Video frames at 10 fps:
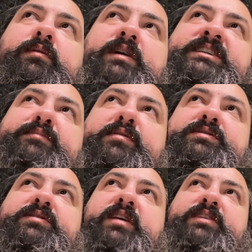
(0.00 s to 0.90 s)
as
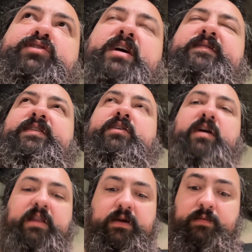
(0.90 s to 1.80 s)
opposed to like trying to figure
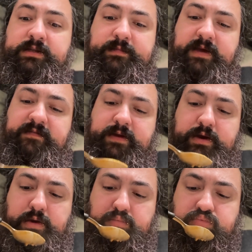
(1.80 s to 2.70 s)
out like what to make for dinner.